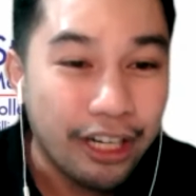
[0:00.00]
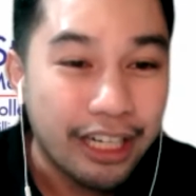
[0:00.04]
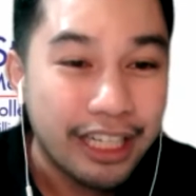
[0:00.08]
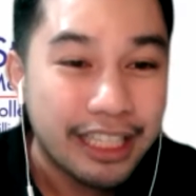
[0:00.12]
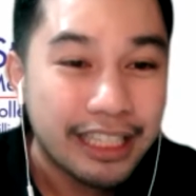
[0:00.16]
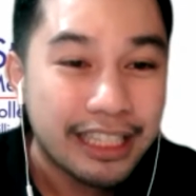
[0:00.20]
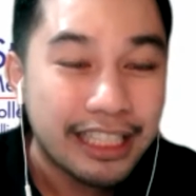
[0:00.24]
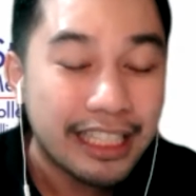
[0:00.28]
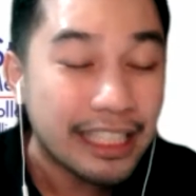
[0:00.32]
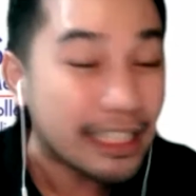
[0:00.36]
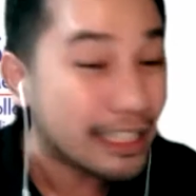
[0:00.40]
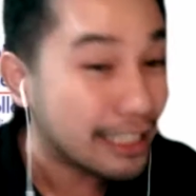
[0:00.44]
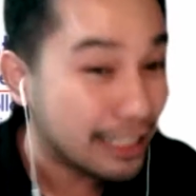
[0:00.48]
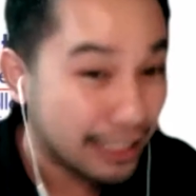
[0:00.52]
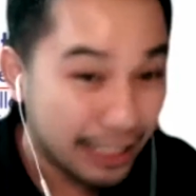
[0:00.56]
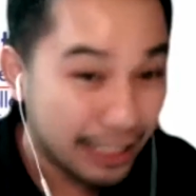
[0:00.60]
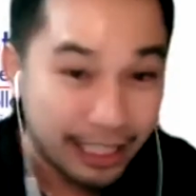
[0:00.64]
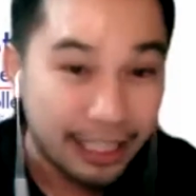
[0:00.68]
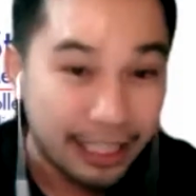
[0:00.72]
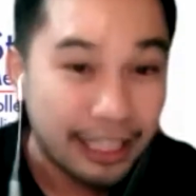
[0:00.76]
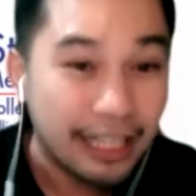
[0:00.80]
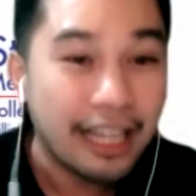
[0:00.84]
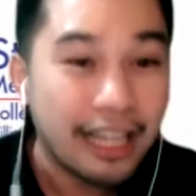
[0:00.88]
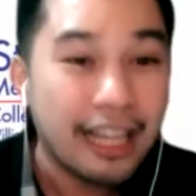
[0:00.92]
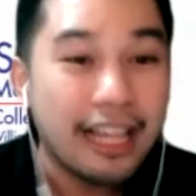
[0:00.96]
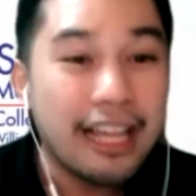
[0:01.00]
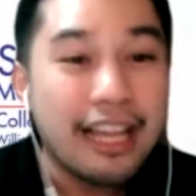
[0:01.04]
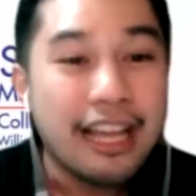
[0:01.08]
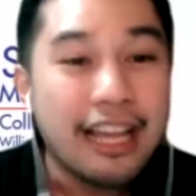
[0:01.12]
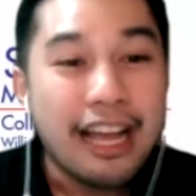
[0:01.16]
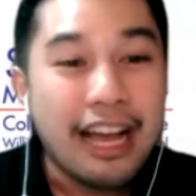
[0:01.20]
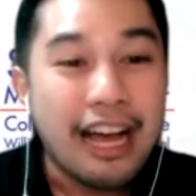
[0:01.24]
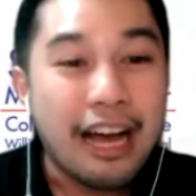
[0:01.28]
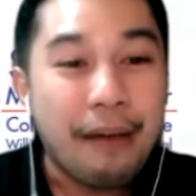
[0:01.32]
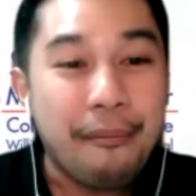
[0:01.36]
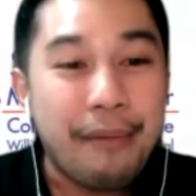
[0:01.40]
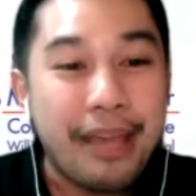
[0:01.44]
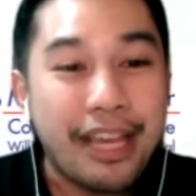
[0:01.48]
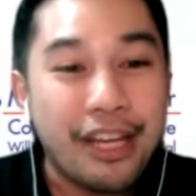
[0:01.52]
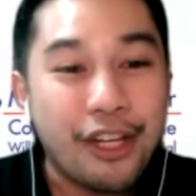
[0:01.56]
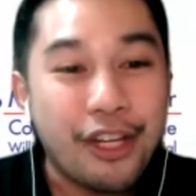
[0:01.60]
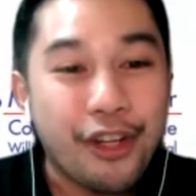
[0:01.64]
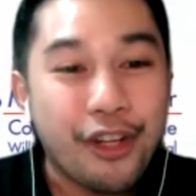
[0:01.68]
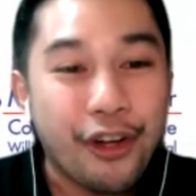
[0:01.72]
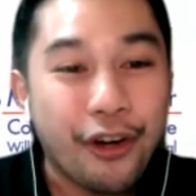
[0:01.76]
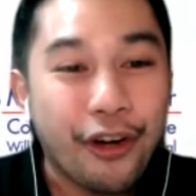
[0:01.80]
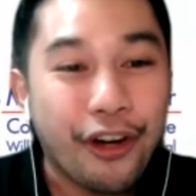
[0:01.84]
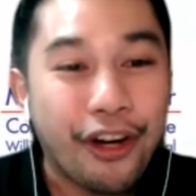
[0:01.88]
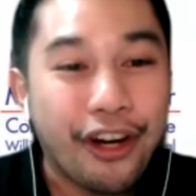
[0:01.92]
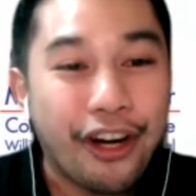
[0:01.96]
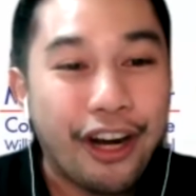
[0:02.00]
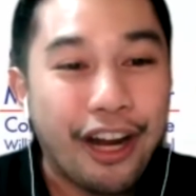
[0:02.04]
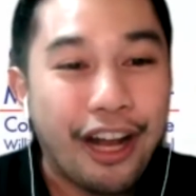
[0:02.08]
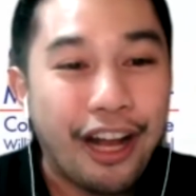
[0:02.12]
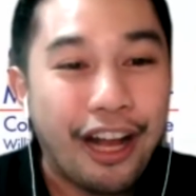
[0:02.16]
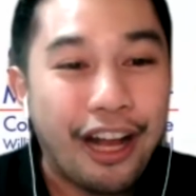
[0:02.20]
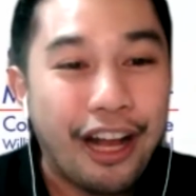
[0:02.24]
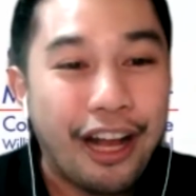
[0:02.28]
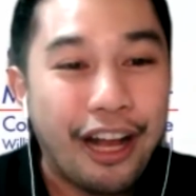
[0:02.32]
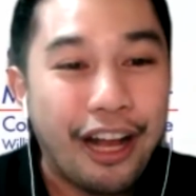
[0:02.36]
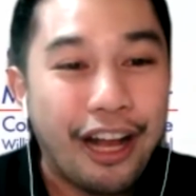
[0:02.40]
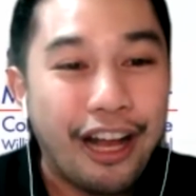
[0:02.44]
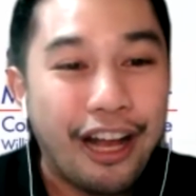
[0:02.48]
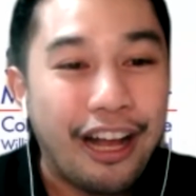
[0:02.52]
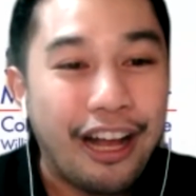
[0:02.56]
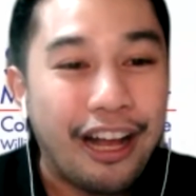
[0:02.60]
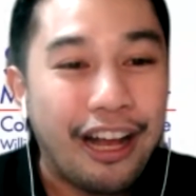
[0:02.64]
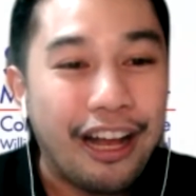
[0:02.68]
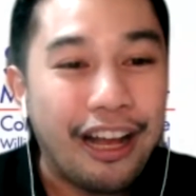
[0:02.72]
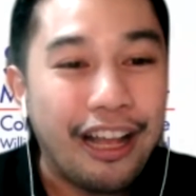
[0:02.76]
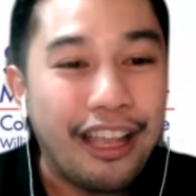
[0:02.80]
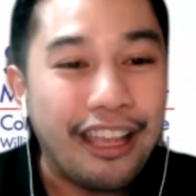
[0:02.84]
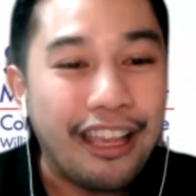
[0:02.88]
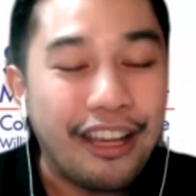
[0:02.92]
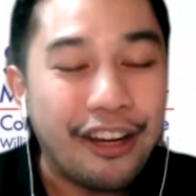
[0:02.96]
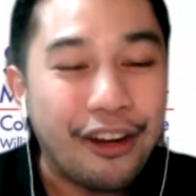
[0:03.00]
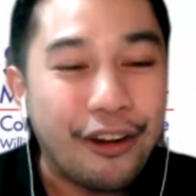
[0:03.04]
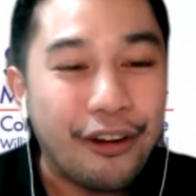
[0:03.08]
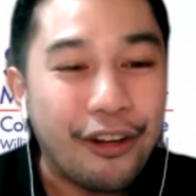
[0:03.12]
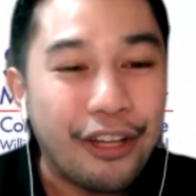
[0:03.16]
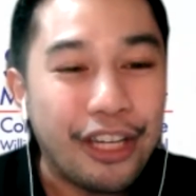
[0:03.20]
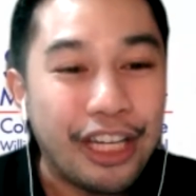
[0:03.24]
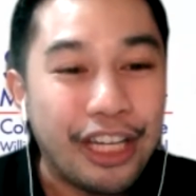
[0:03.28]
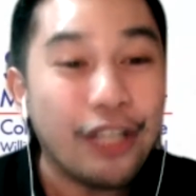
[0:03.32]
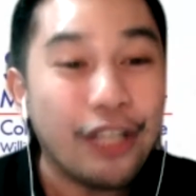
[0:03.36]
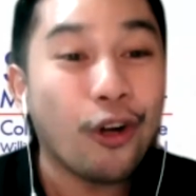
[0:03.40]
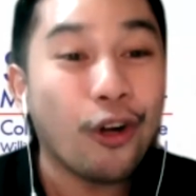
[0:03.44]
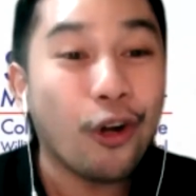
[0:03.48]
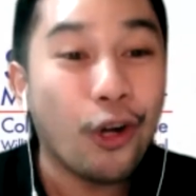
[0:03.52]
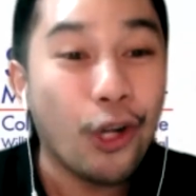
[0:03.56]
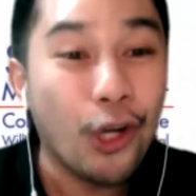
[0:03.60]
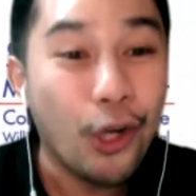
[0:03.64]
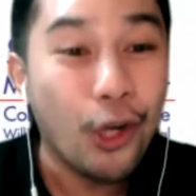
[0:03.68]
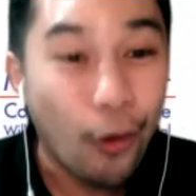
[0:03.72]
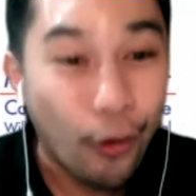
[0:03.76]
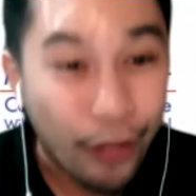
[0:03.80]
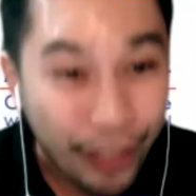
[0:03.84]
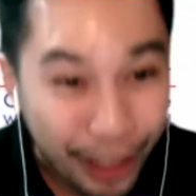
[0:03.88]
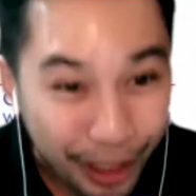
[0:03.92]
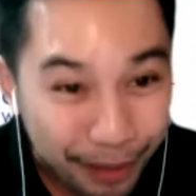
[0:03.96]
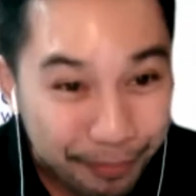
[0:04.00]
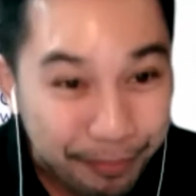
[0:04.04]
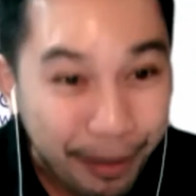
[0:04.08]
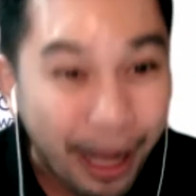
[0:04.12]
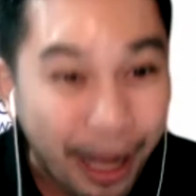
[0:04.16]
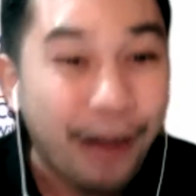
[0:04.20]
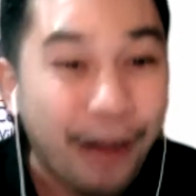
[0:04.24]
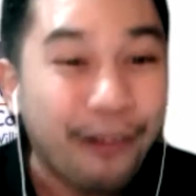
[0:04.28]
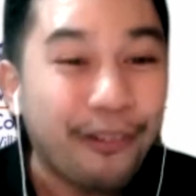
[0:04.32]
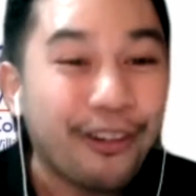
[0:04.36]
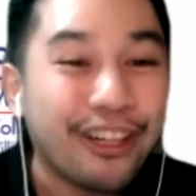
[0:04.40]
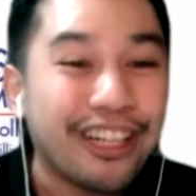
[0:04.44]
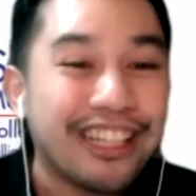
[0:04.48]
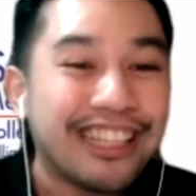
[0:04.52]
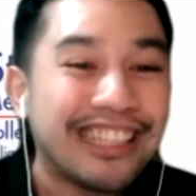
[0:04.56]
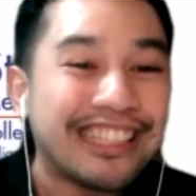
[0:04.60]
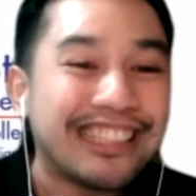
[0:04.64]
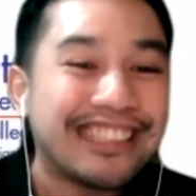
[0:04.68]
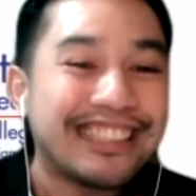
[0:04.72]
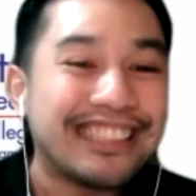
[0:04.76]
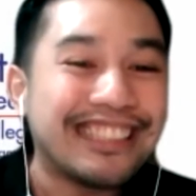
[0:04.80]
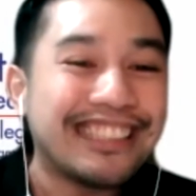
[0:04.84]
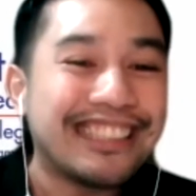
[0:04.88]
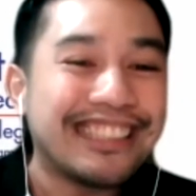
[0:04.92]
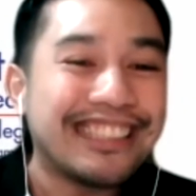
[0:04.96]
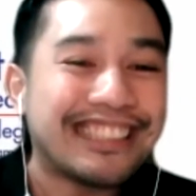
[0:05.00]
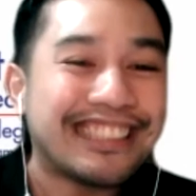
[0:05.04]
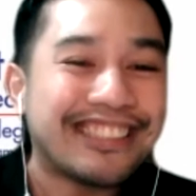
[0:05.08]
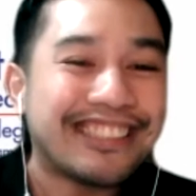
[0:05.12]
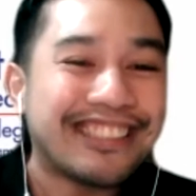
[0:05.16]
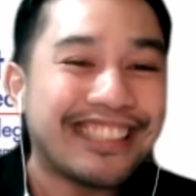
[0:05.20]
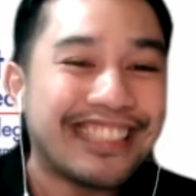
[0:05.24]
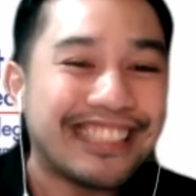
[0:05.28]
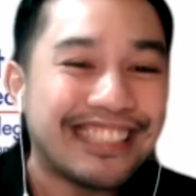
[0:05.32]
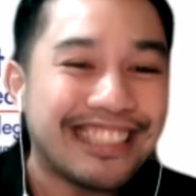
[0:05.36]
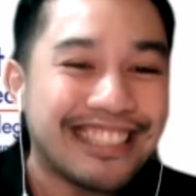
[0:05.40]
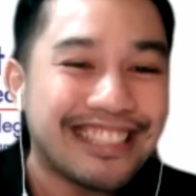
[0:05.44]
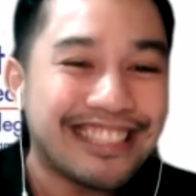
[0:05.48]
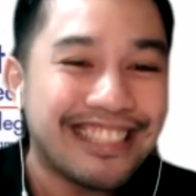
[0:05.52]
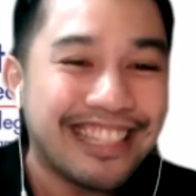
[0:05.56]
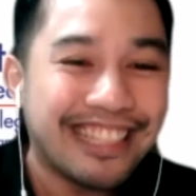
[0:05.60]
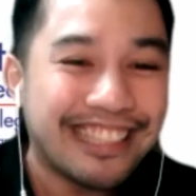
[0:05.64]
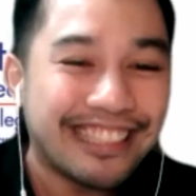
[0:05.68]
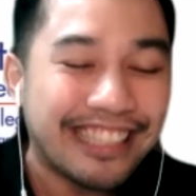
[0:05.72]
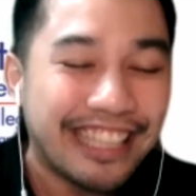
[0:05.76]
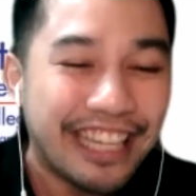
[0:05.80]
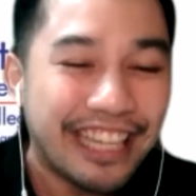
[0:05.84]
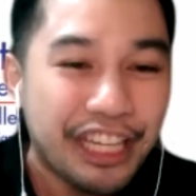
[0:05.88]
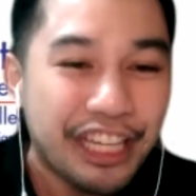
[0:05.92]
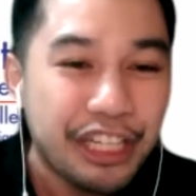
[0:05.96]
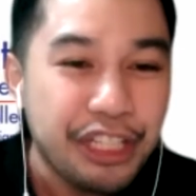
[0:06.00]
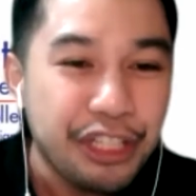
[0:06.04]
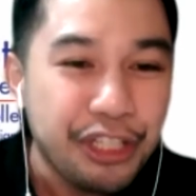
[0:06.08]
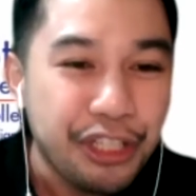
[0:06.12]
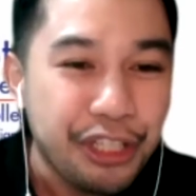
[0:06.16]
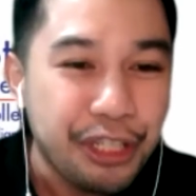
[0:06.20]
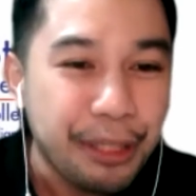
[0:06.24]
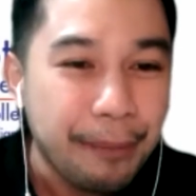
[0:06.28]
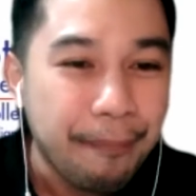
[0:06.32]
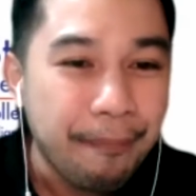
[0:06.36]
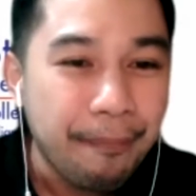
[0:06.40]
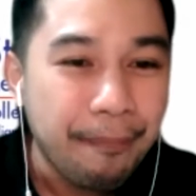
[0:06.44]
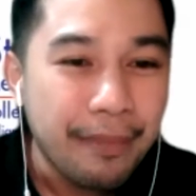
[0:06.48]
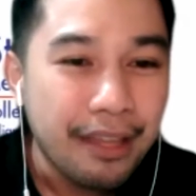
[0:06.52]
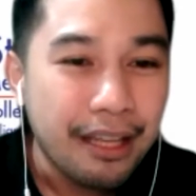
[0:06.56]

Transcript: It is still a major, uh, you know, neo-colonial power, you know, in this day and age.